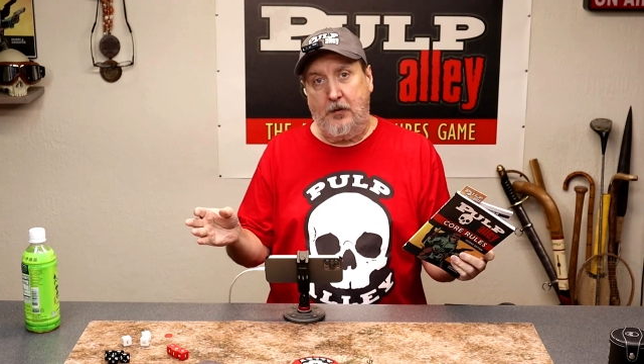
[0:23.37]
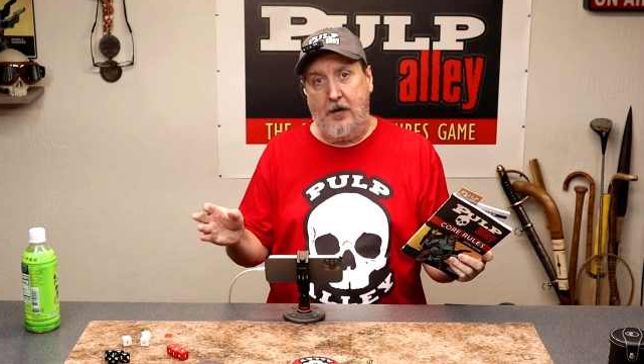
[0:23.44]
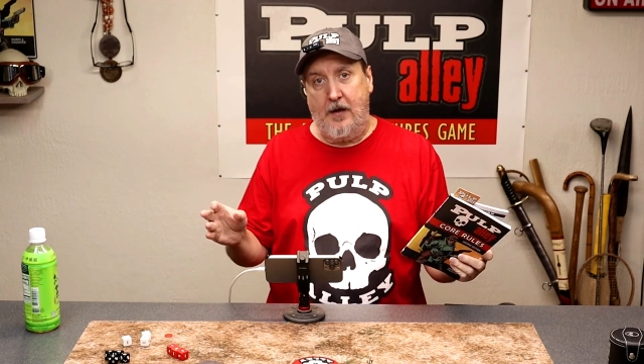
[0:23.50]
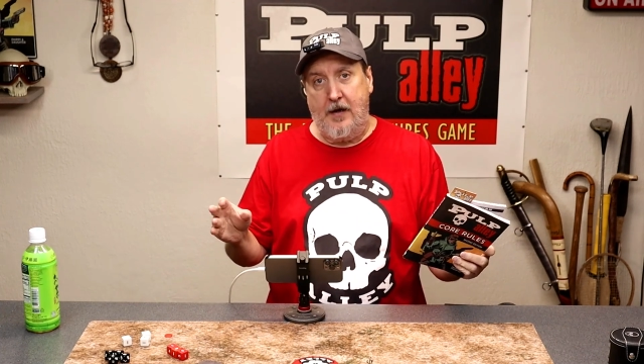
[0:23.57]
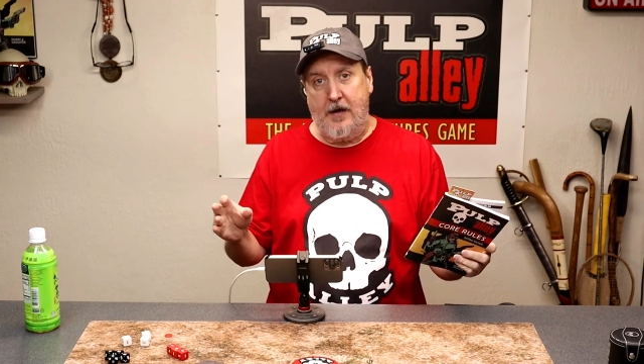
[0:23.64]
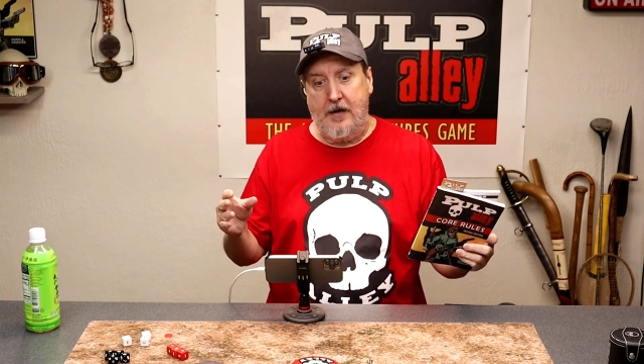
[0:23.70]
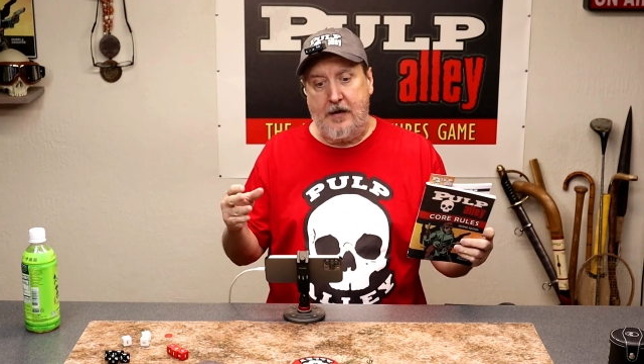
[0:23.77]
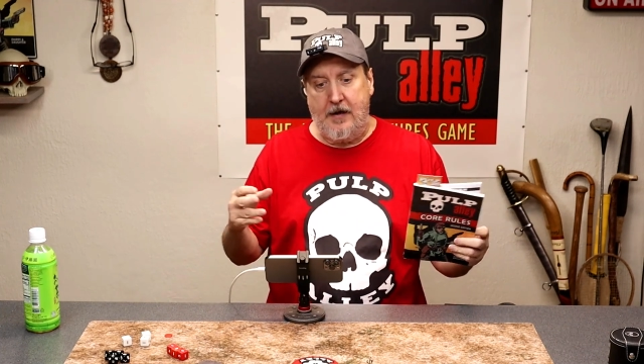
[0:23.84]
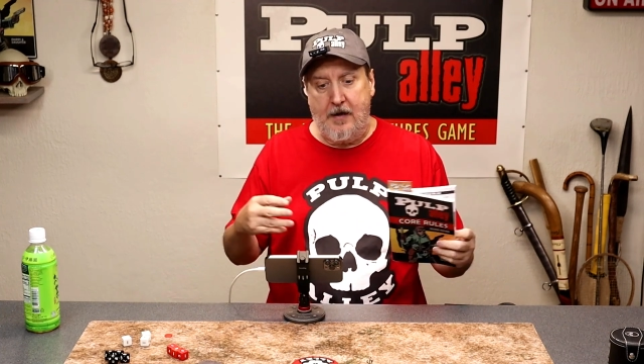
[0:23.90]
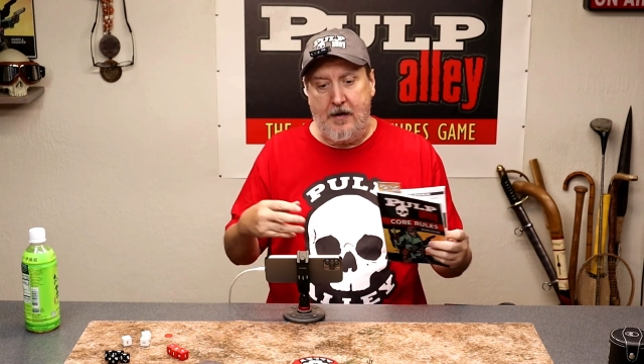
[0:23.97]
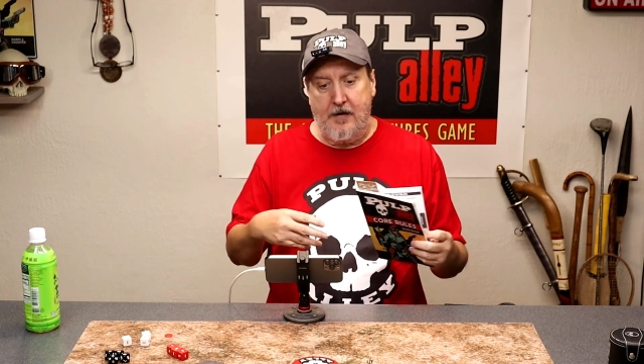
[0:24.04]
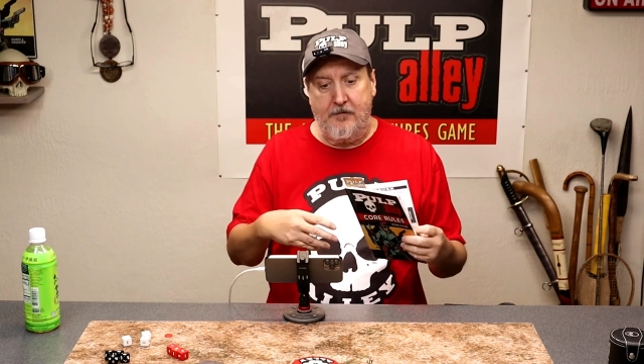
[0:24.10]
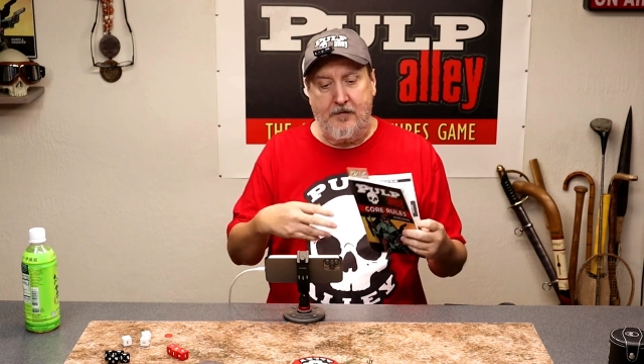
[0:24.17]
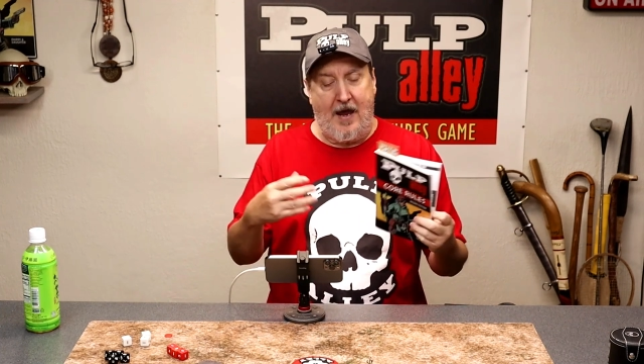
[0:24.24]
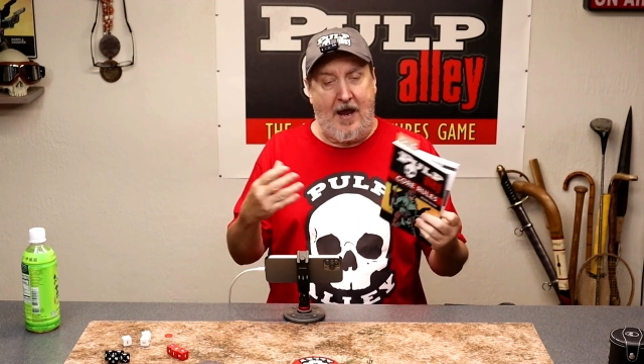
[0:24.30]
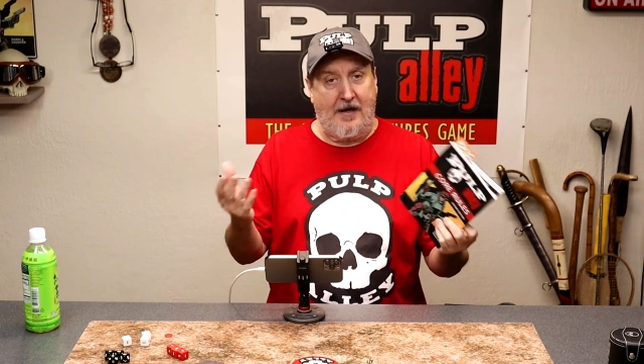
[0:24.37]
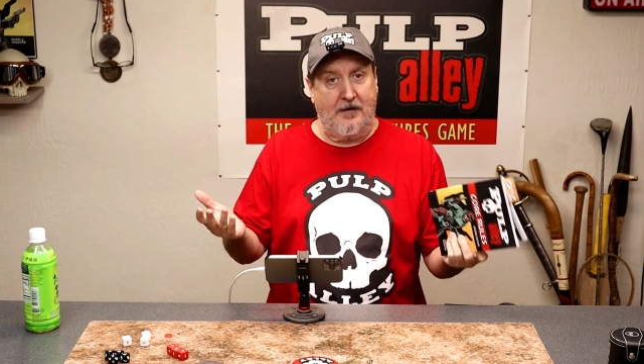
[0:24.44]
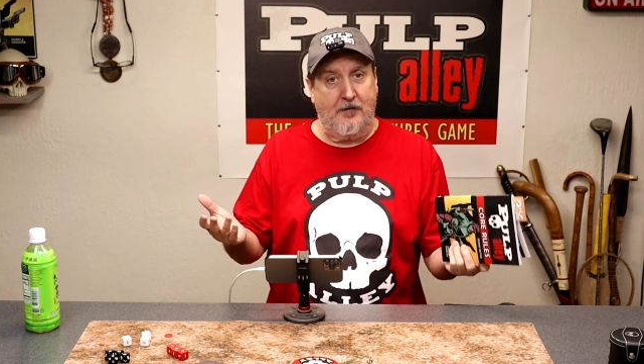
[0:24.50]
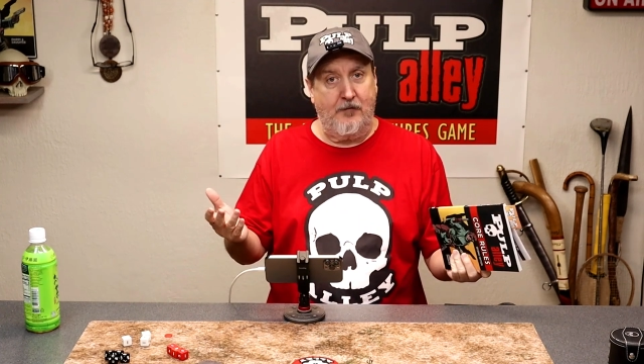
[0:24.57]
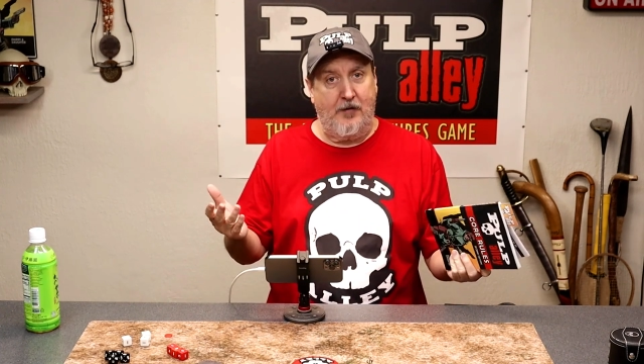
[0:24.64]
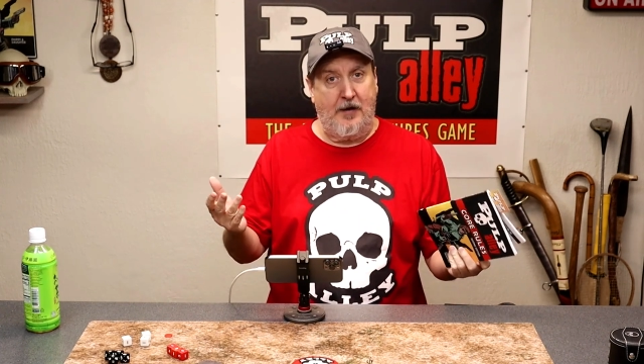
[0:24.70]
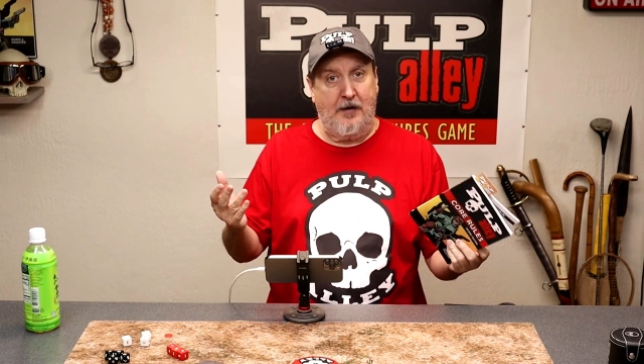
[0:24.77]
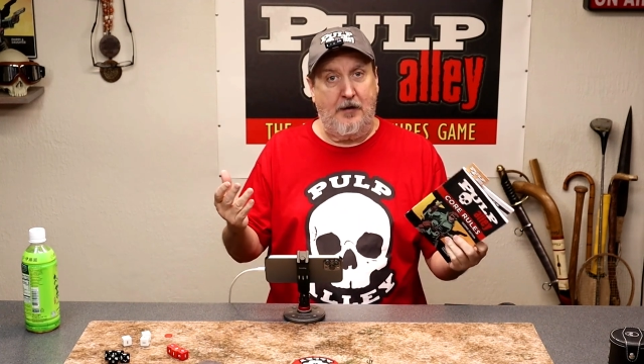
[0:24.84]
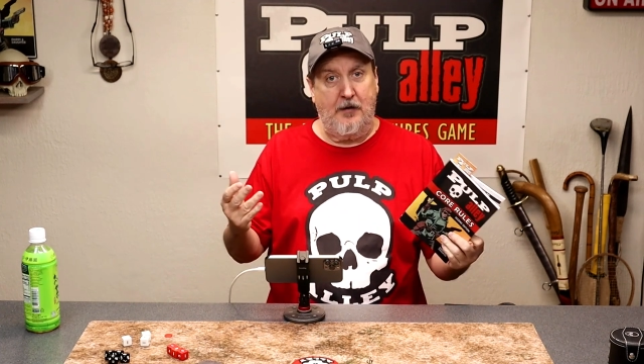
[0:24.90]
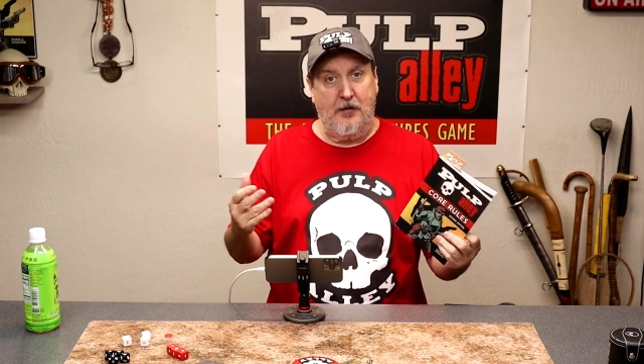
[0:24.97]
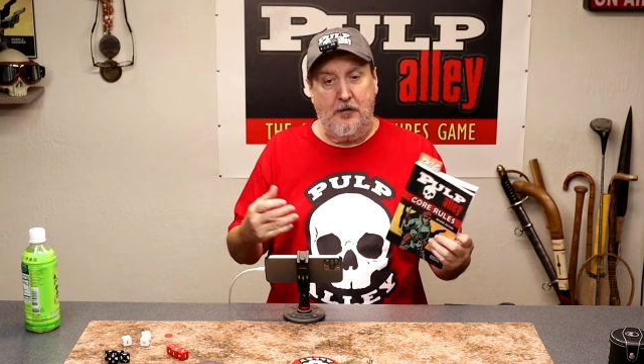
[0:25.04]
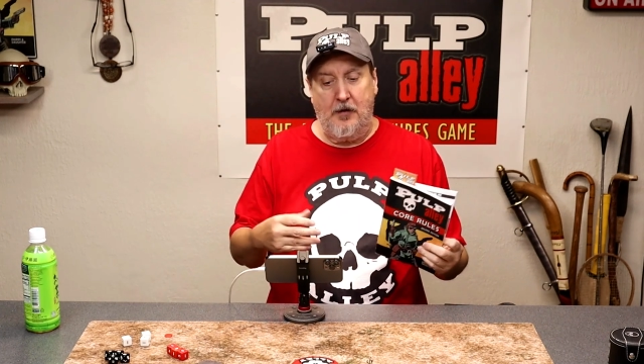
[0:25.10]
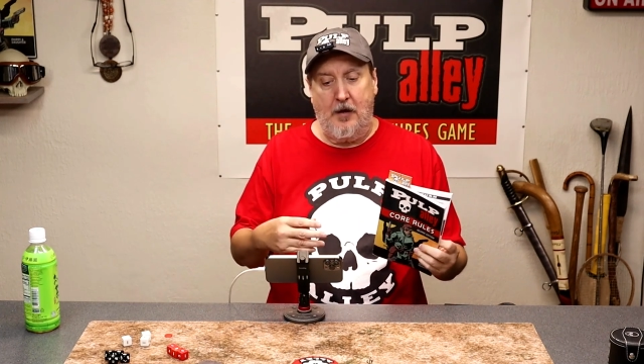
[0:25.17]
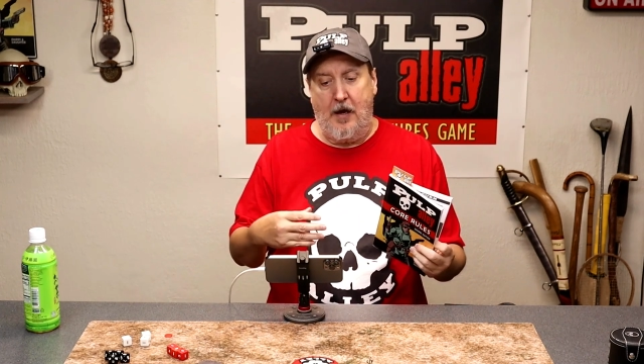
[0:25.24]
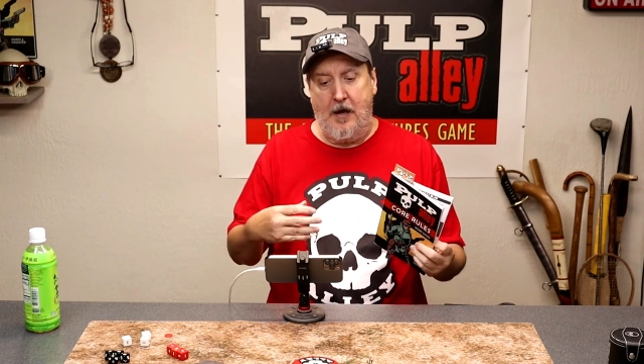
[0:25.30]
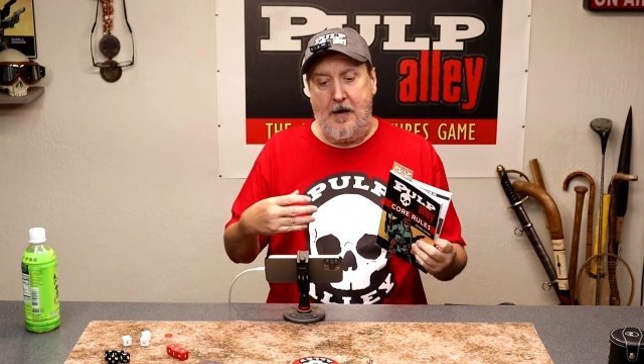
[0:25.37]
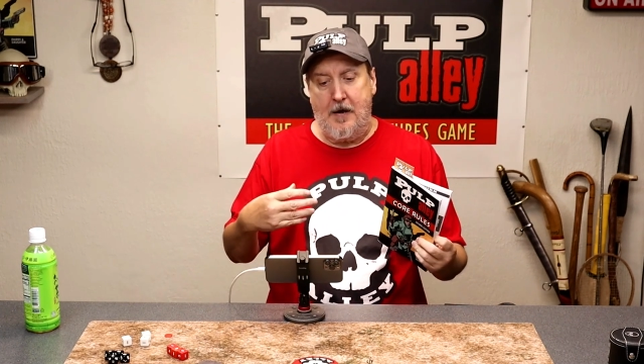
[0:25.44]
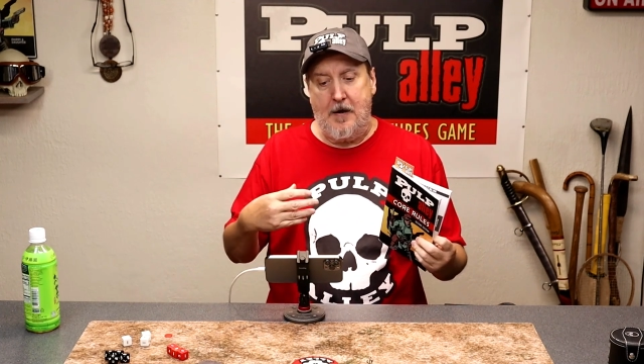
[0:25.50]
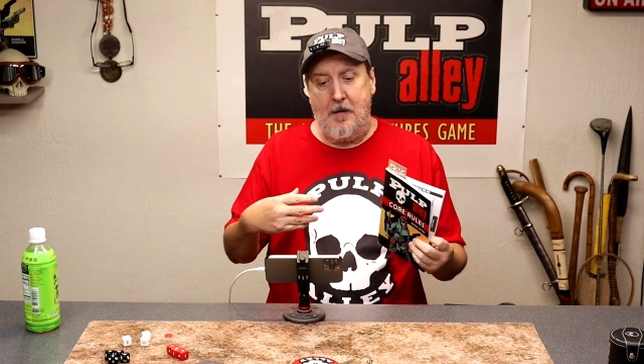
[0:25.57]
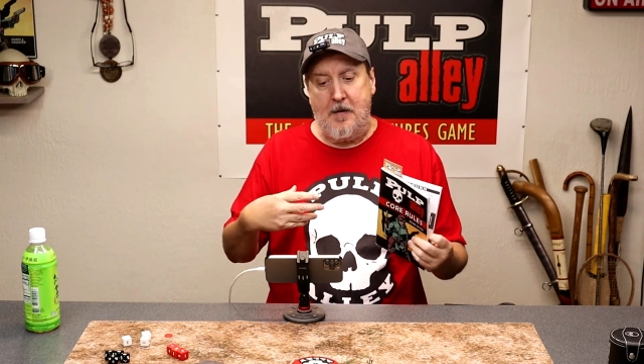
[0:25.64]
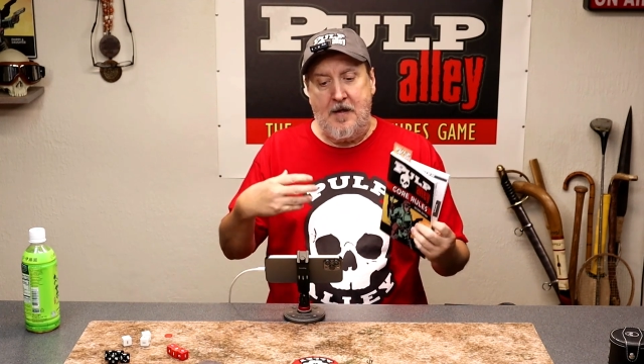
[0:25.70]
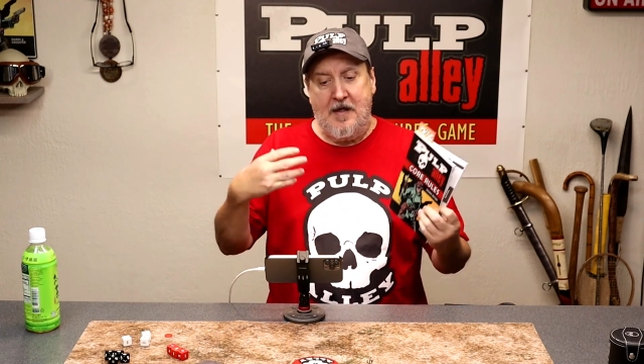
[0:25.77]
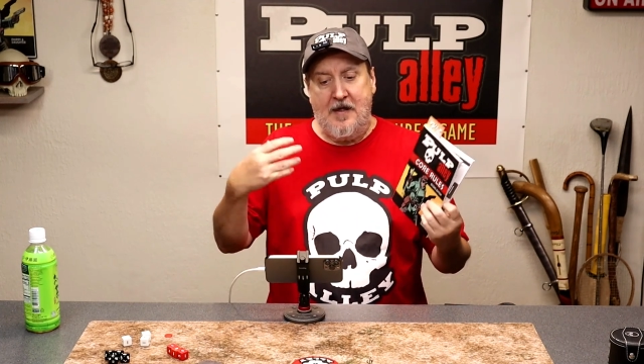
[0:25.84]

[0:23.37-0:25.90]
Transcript: play have activated, uh,